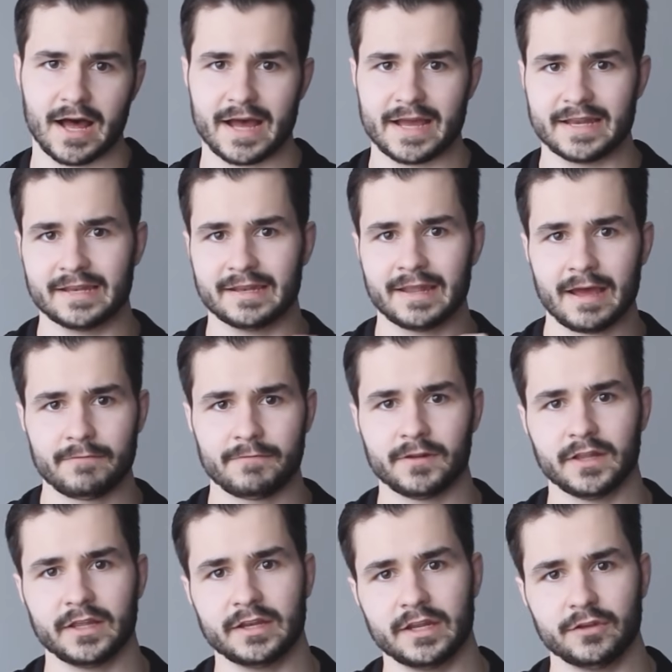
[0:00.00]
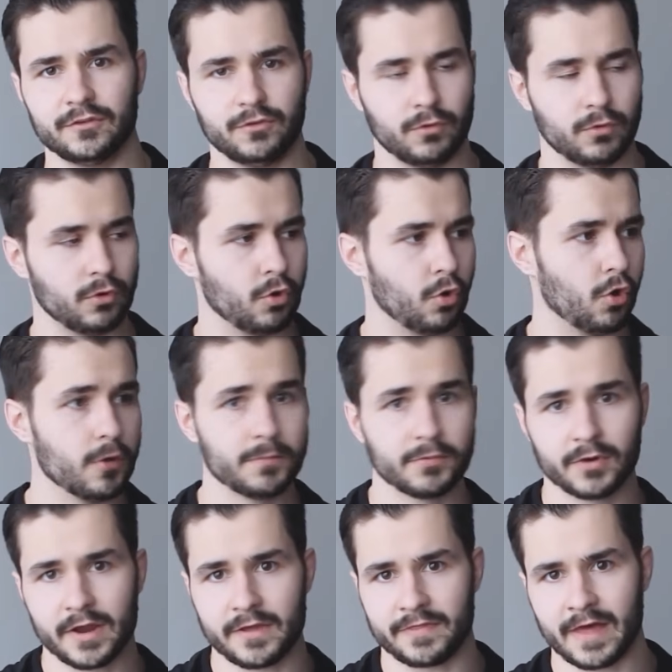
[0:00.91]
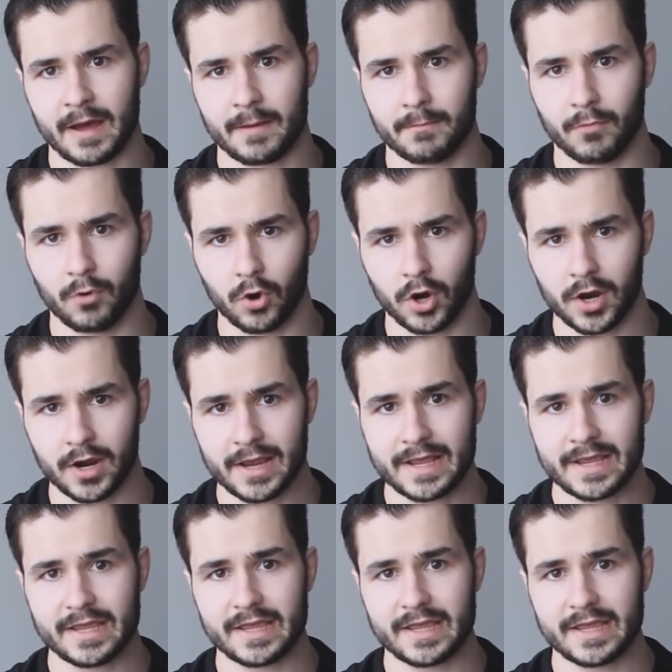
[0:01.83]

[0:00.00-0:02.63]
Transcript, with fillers: I definitely need to incorporate that more